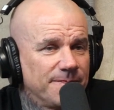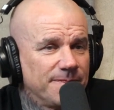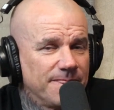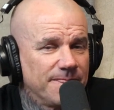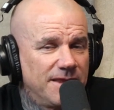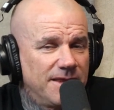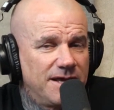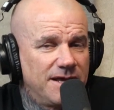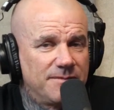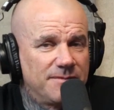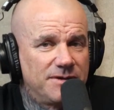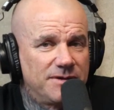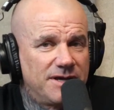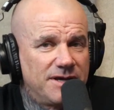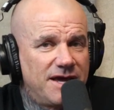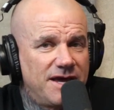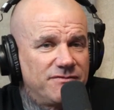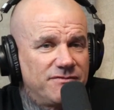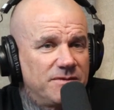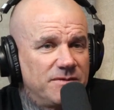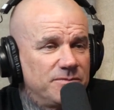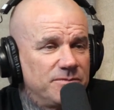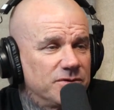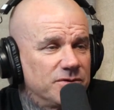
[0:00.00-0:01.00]
And I'm going to have
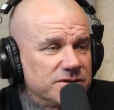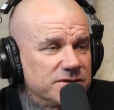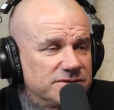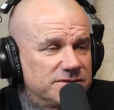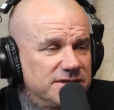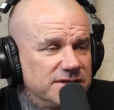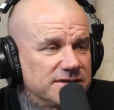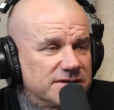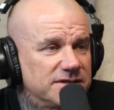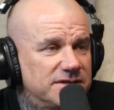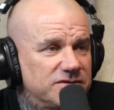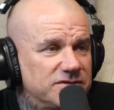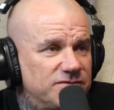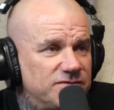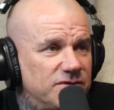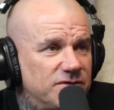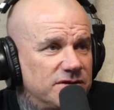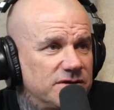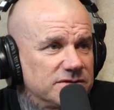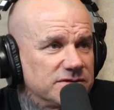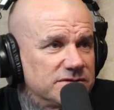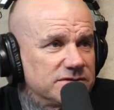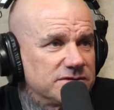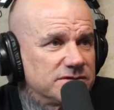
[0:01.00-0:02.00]
them book tickets for us.